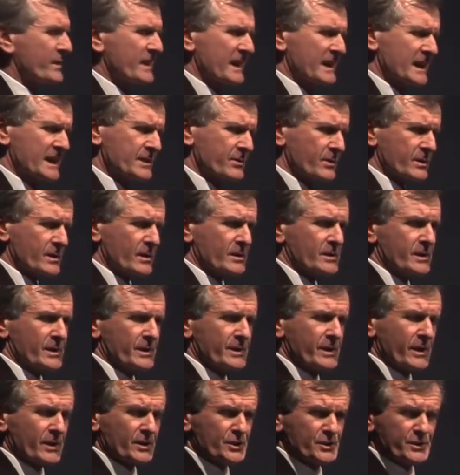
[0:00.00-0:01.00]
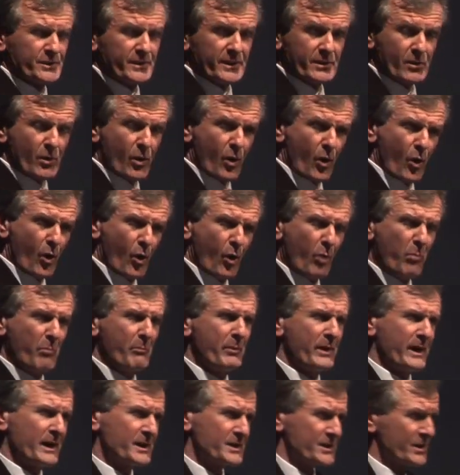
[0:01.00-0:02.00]
one, the electrical conduction, they're all
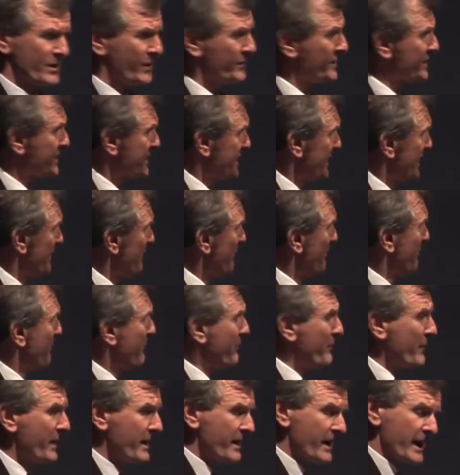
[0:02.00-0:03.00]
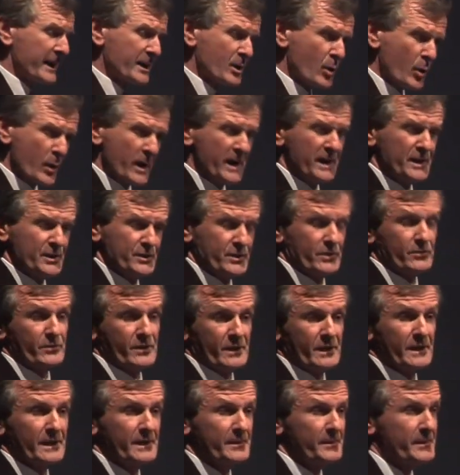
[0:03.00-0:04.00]
based on the same equation,
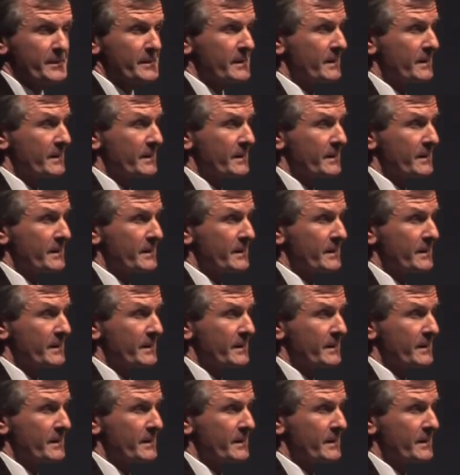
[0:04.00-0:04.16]
really.